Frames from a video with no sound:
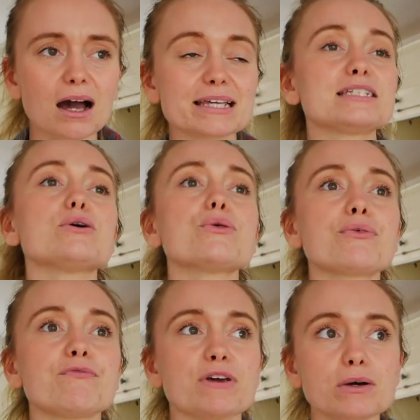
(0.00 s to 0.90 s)
I still
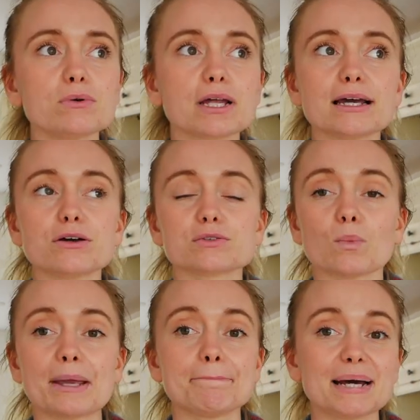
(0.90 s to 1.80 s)
feel like it looks
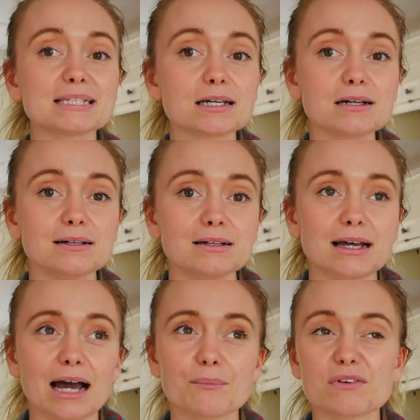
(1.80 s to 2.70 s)
way better,
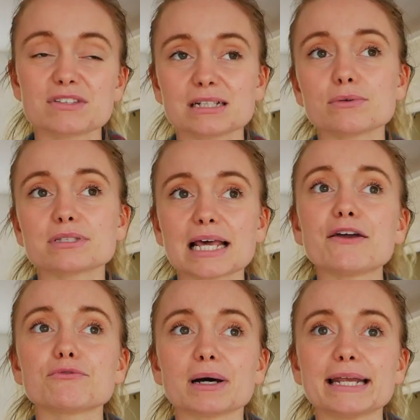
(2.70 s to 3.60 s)
and we've still
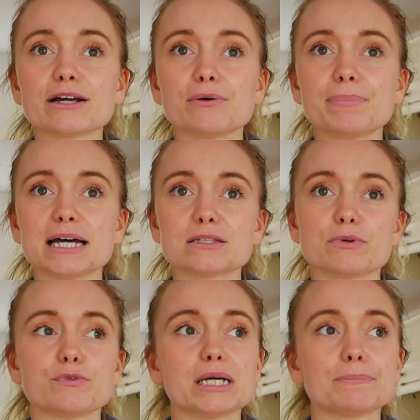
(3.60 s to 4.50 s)
saved money compared
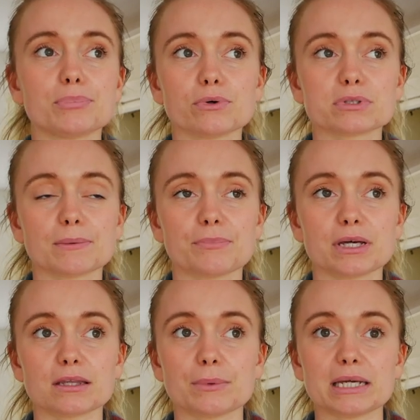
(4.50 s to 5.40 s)
to if we had bought
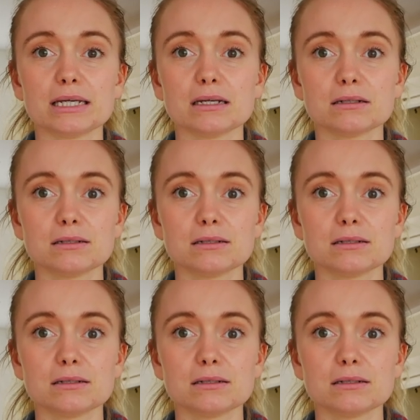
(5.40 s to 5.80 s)
something that we